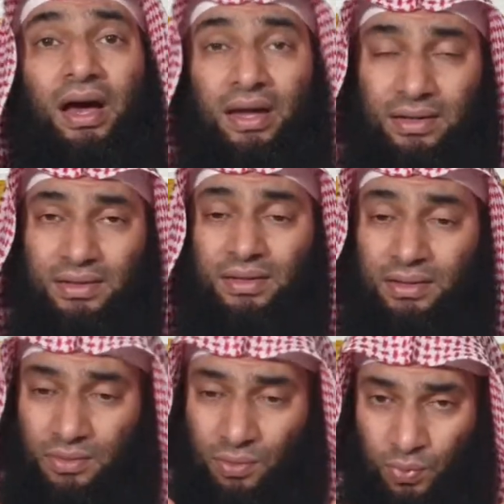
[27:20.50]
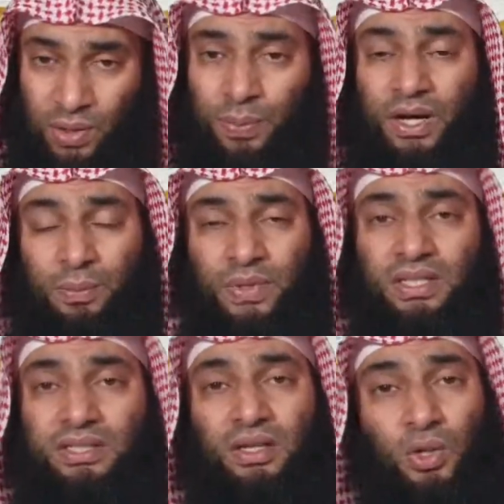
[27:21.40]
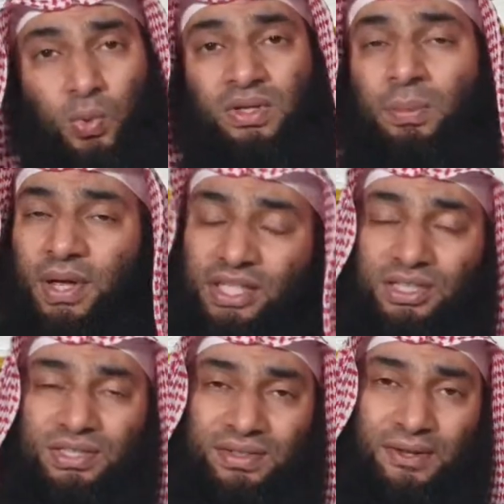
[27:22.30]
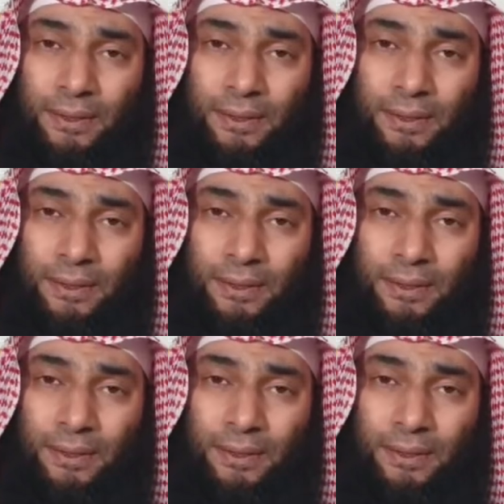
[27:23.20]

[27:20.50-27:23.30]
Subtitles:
And one part means 20 pages.